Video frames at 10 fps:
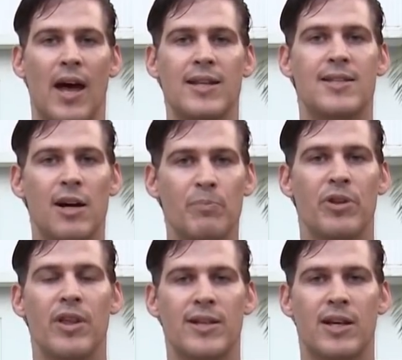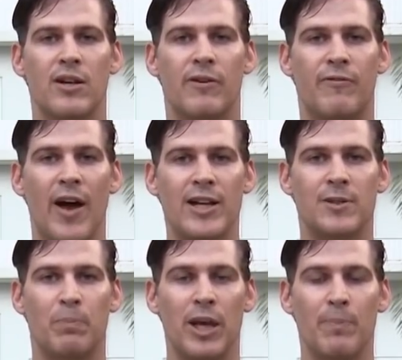That's something that's going to
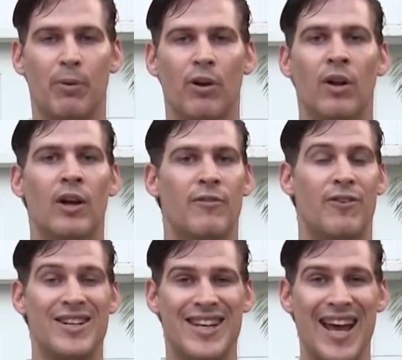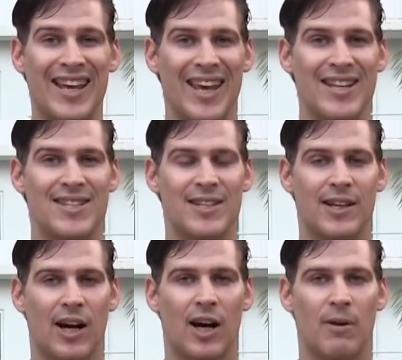affect people for decades to